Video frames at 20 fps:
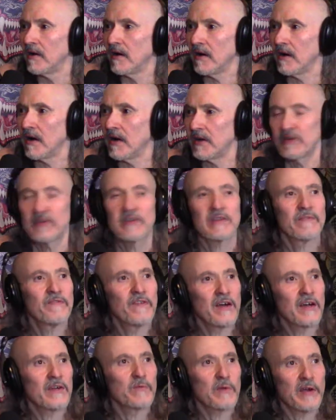uh, you can
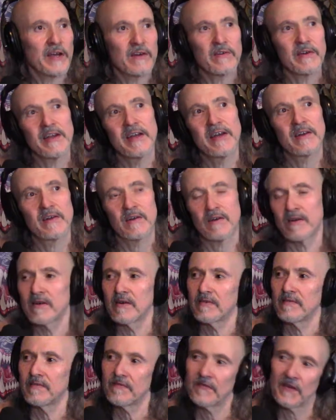find Raiderhead
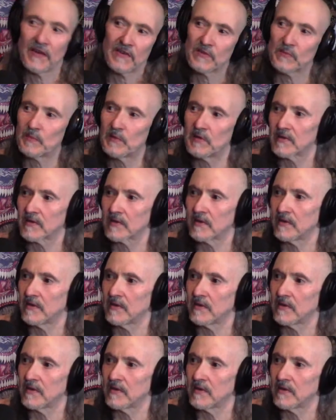on Facebook,